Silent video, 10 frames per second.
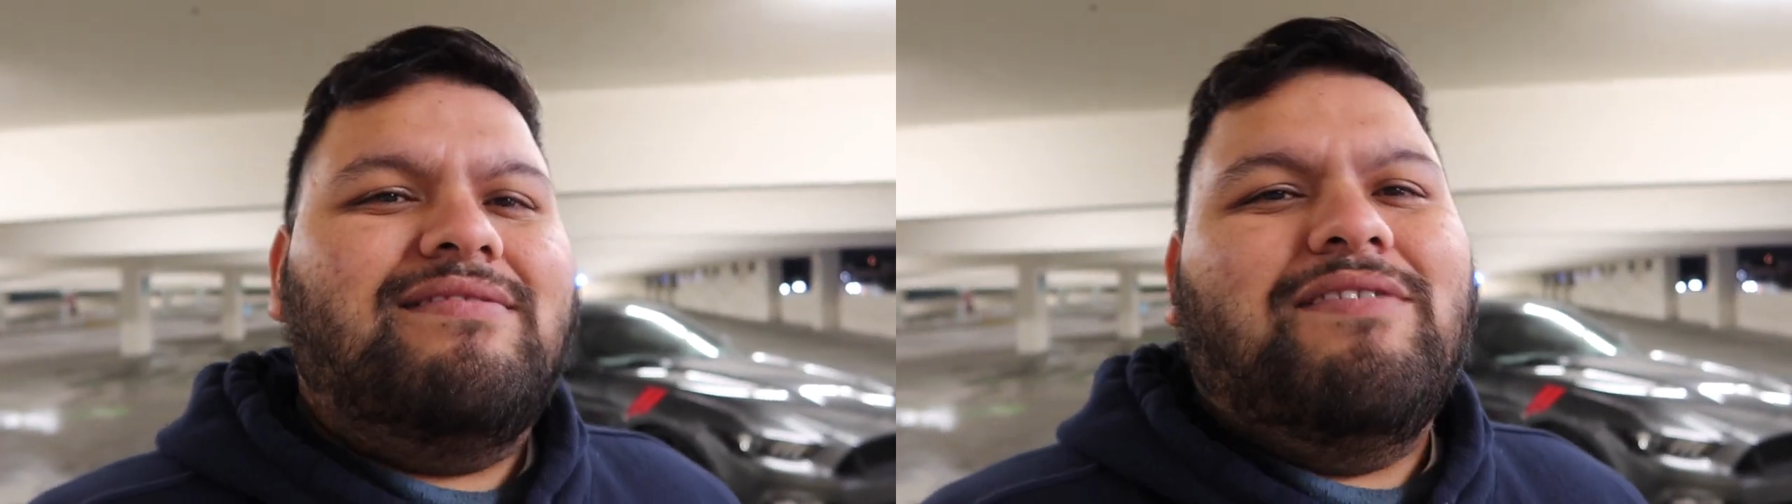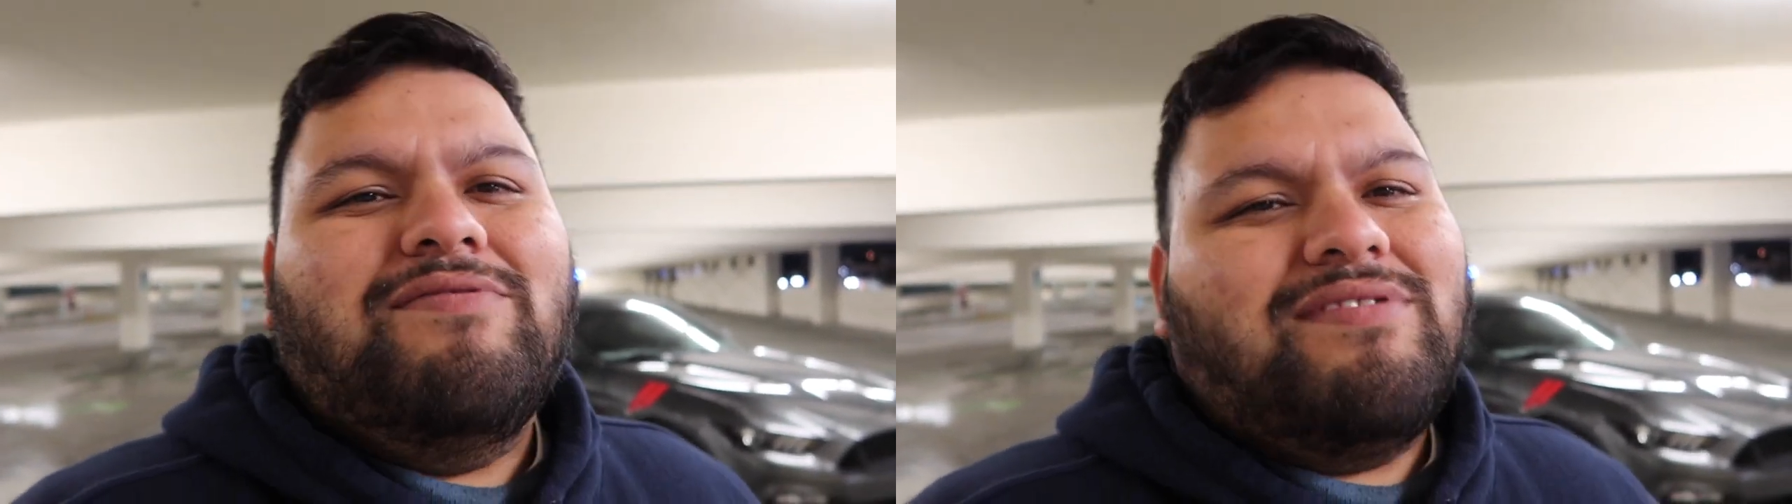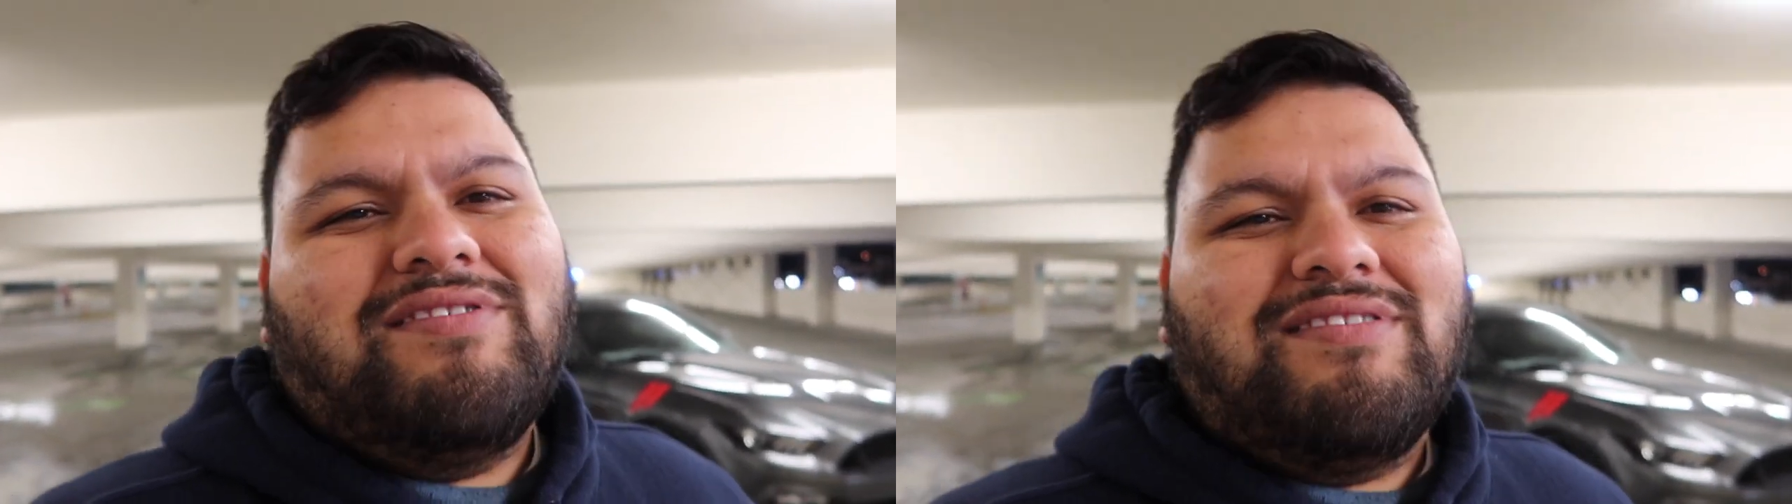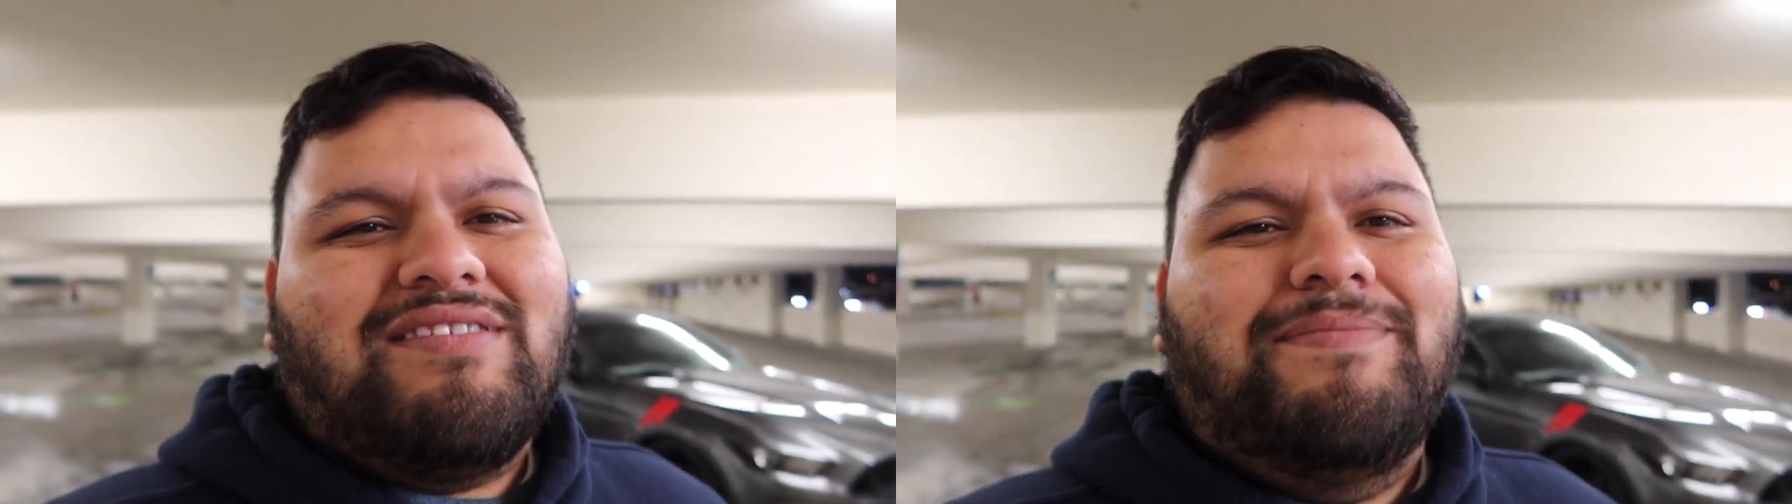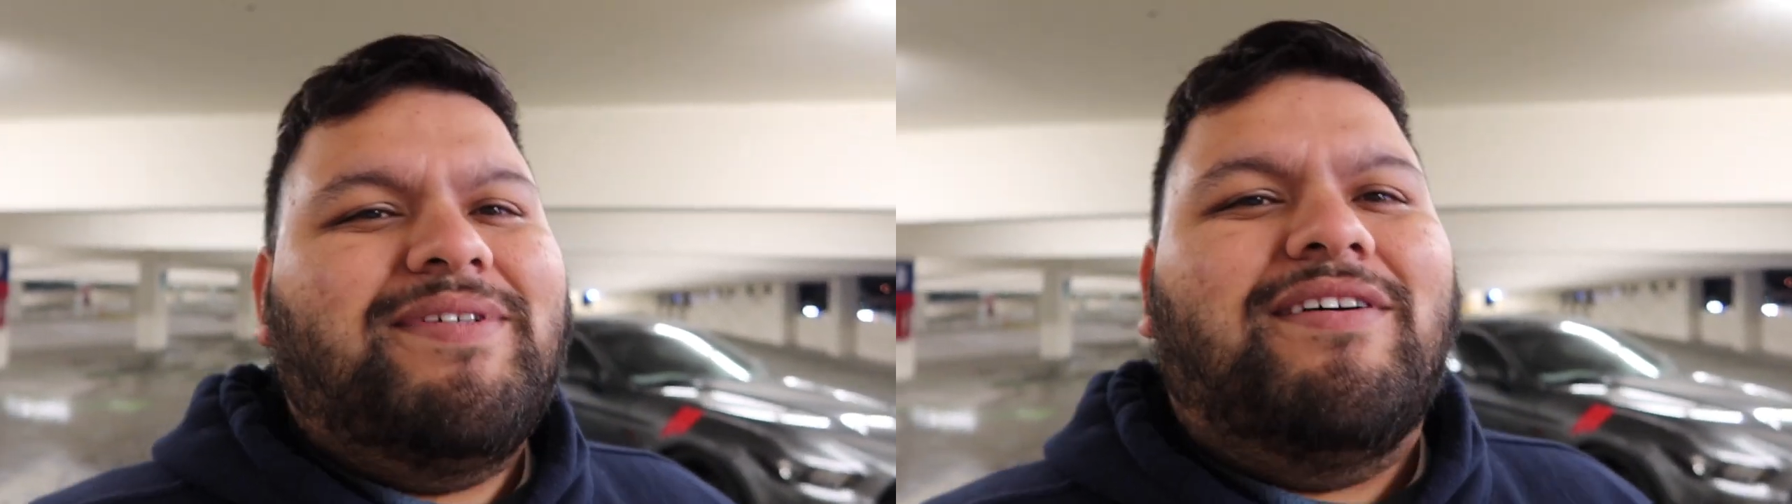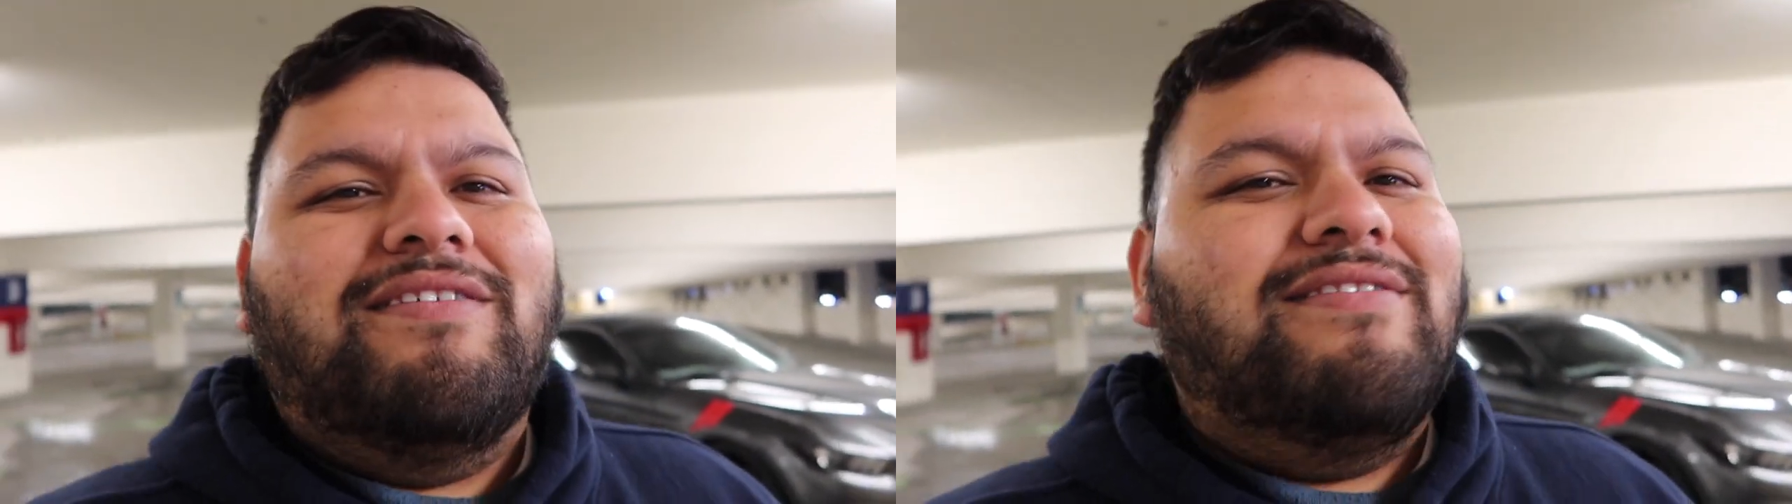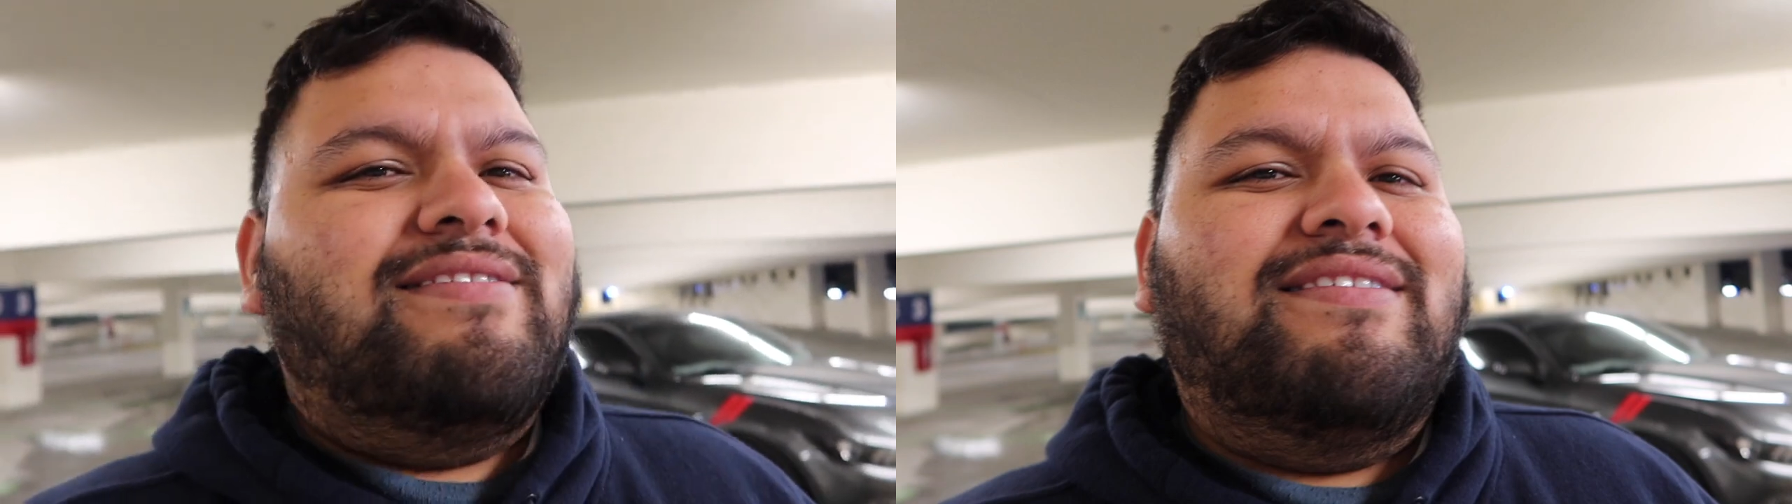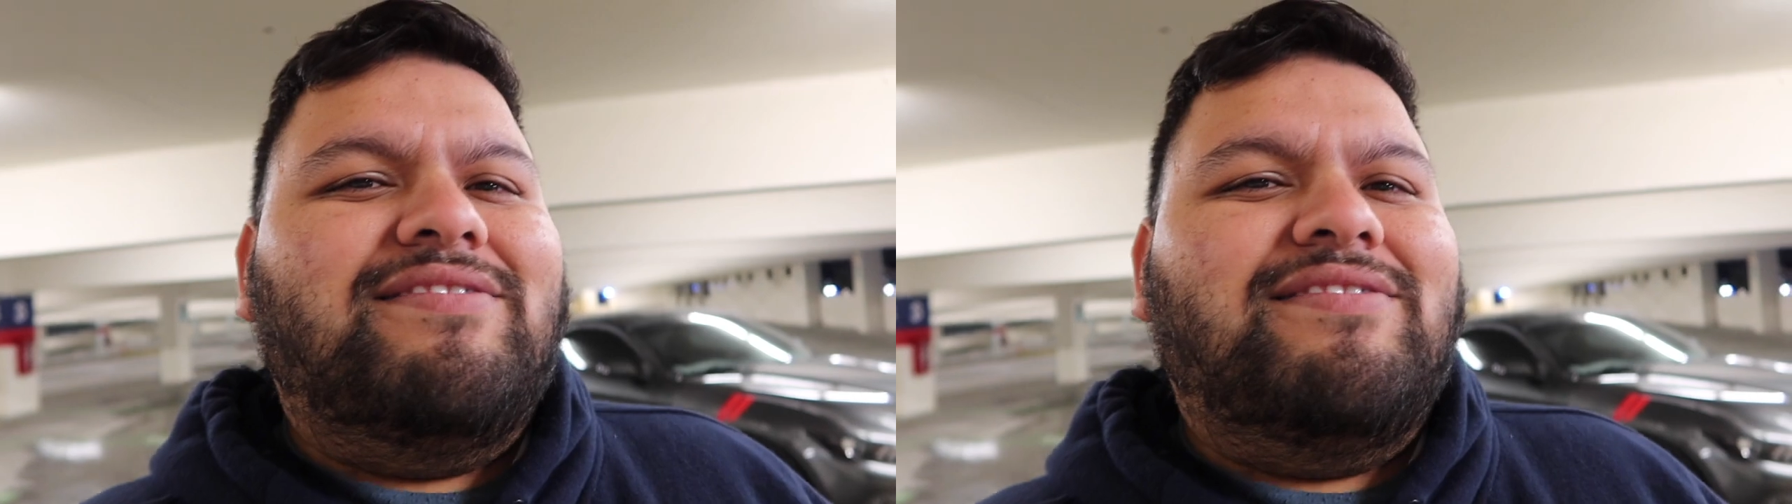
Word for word: It was just a couple dollars that I